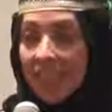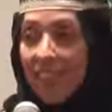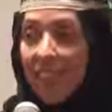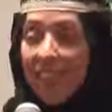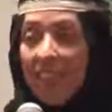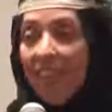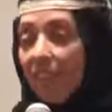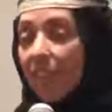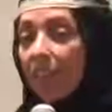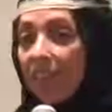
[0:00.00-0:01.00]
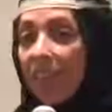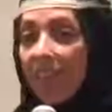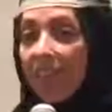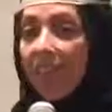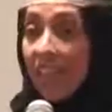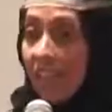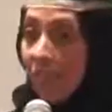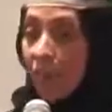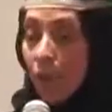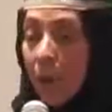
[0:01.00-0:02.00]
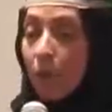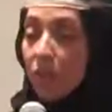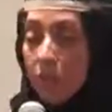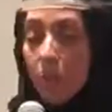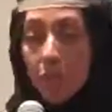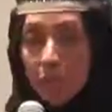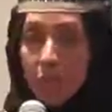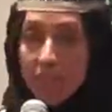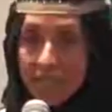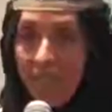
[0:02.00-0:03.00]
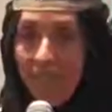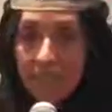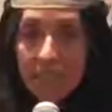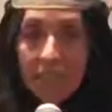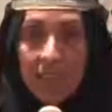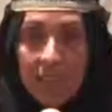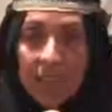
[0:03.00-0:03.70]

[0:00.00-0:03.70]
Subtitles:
at the end of the day, even though I was born and raised Catholic,